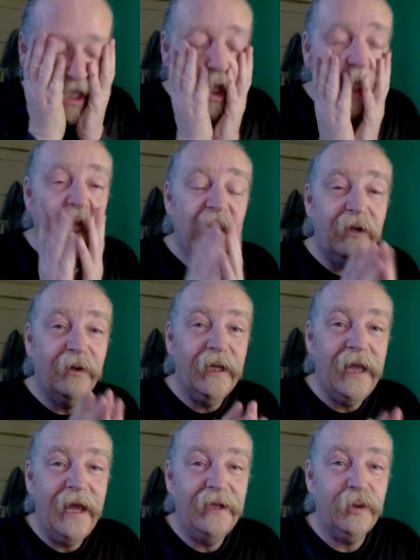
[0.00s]
he
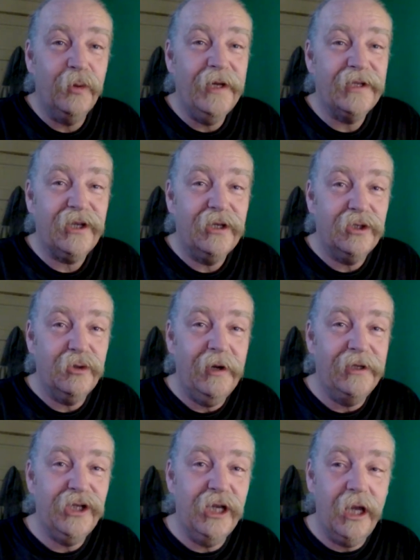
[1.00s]
literally had to risk
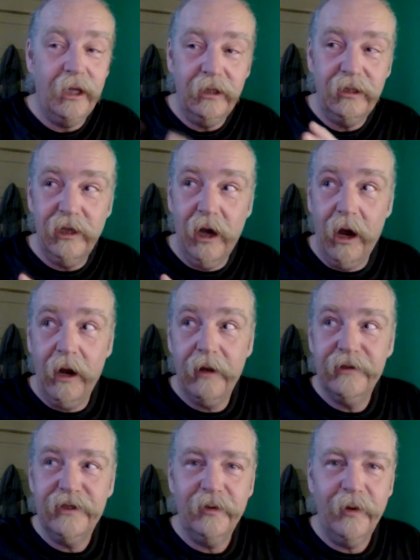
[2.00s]
trudging
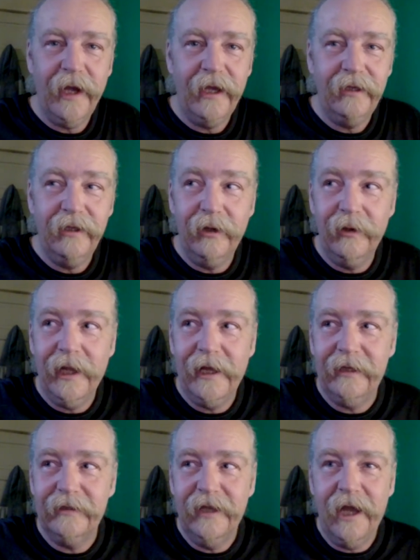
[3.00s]
yards away, you know,
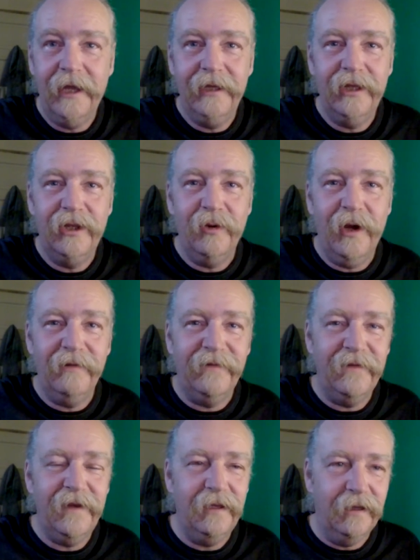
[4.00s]
like nine to twelve
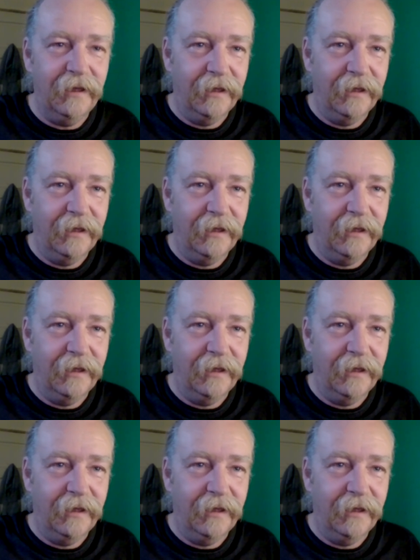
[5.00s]
feet